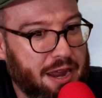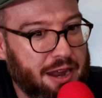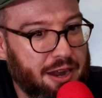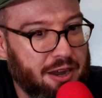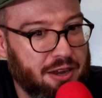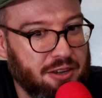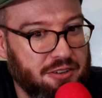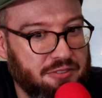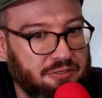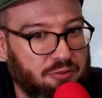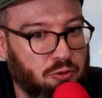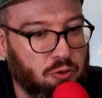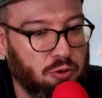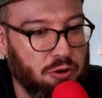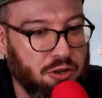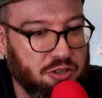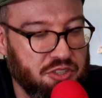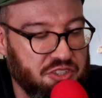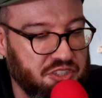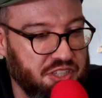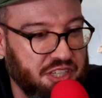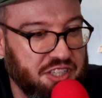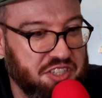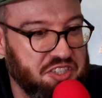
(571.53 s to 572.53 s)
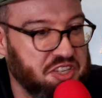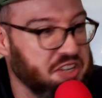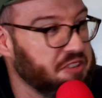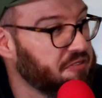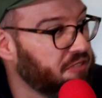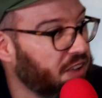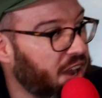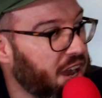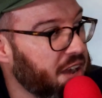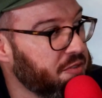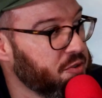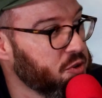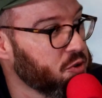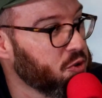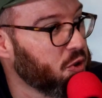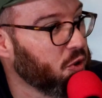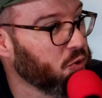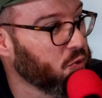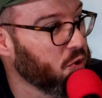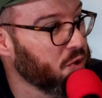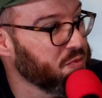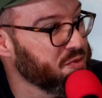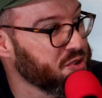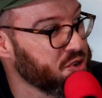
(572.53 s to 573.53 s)
prepared for a
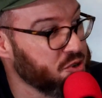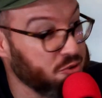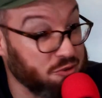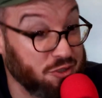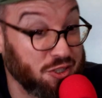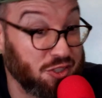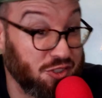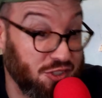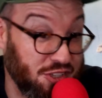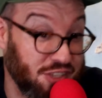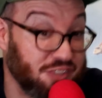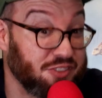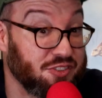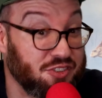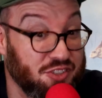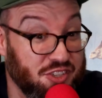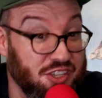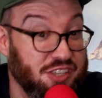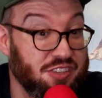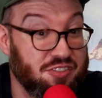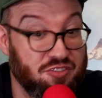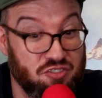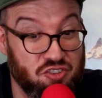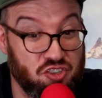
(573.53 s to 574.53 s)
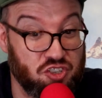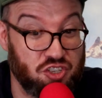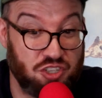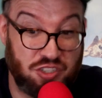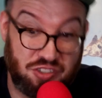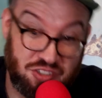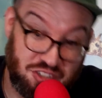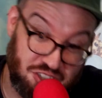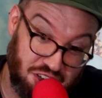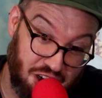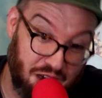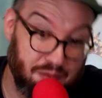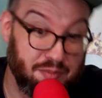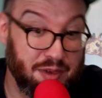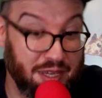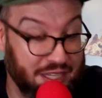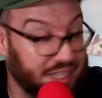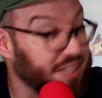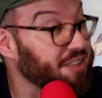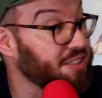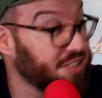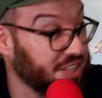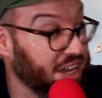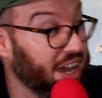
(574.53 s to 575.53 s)
65-year-old woman who just insists she's coming
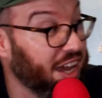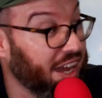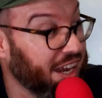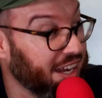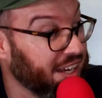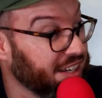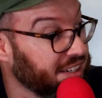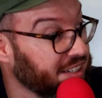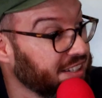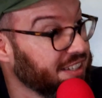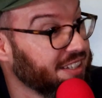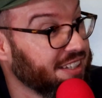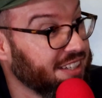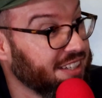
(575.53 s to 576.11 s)
inside.